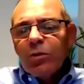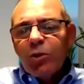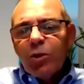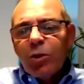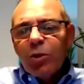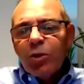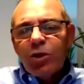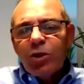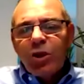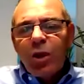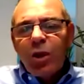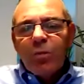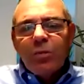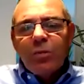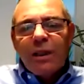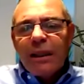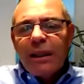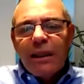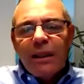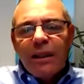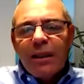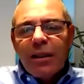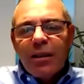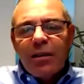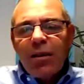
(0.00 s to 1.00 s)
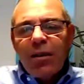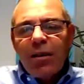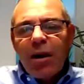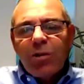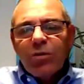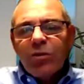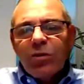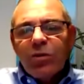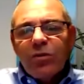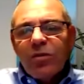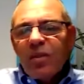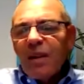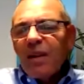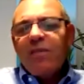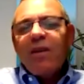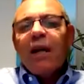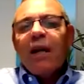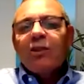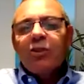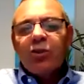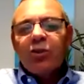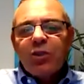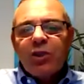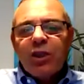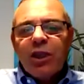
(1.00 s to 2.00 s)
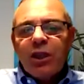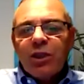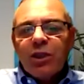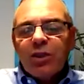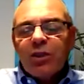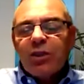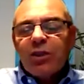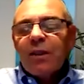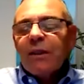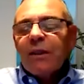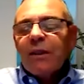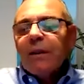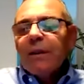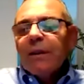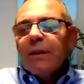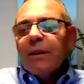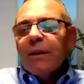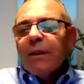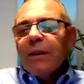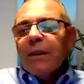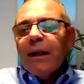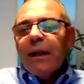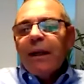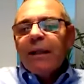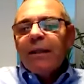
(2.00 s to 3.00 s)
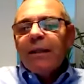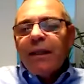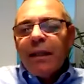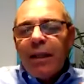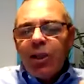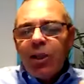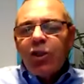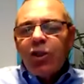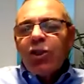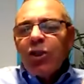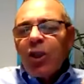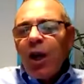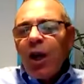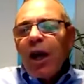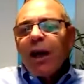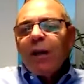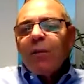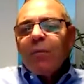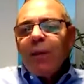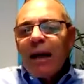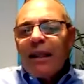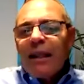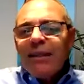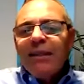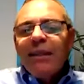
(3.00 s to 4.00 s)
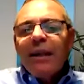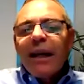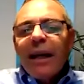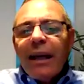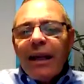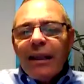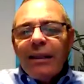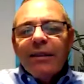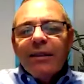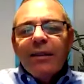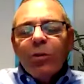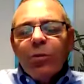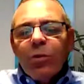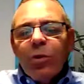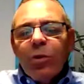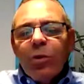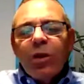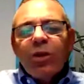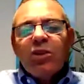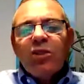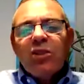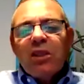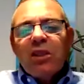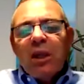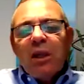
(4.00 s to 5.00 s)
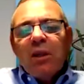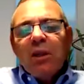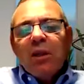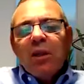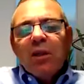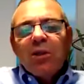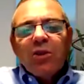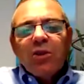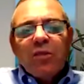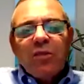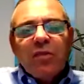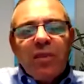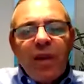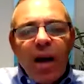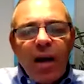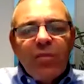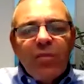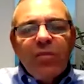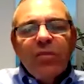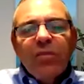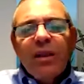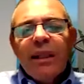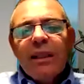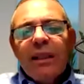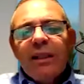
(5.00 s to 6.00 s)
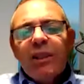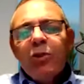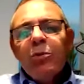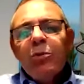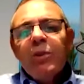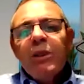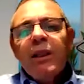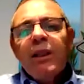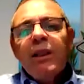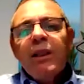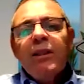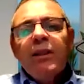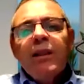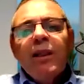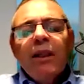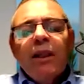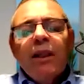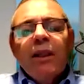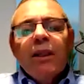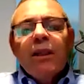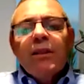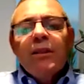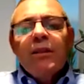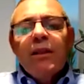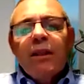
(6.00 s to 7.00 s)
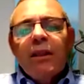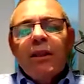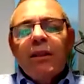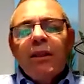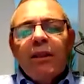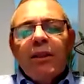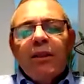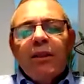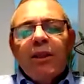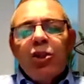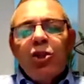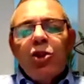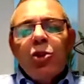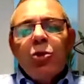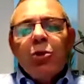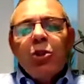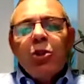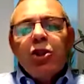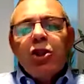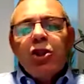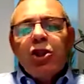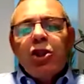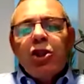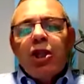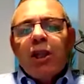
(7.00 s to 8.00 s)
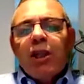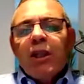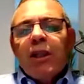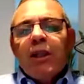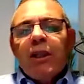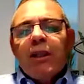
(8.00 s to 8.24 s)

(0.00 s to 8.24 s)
took something around 500 years, and each time at the end there was a lot of conflict within the Jewish,